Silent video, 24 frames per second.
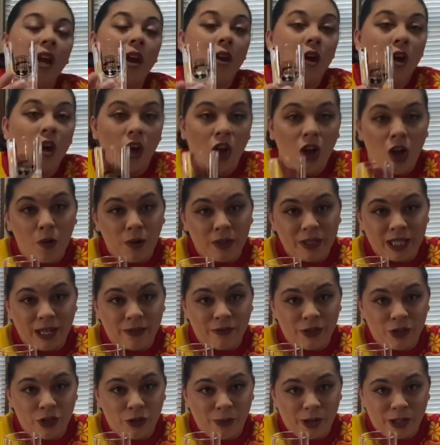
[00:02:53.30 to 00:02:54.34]
Always have to
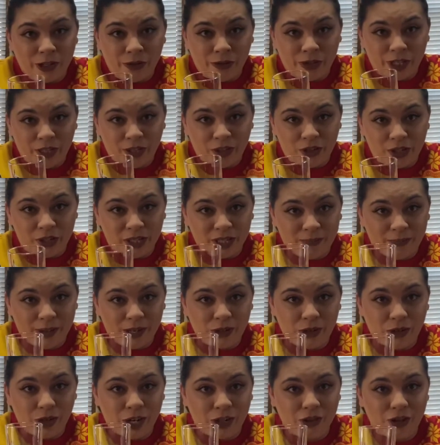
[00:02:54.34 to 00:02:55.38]
do my due diligence and make
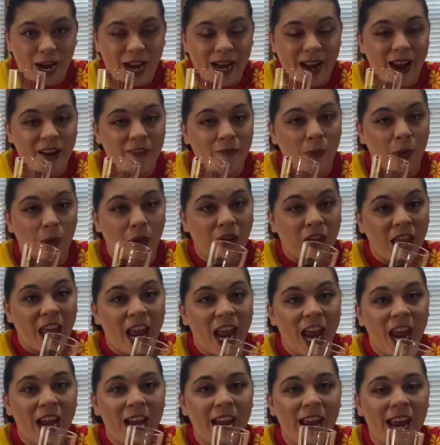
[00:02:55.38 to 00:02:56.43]
sure I try it out of both a
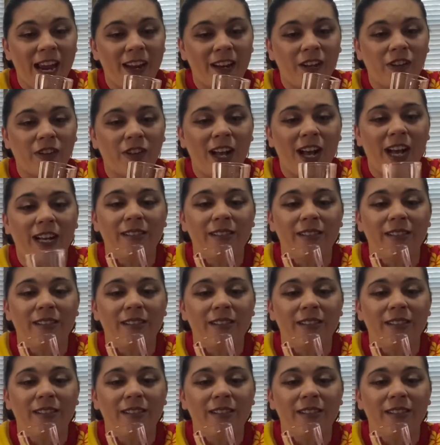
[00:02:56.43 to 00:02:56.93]
can and a glass.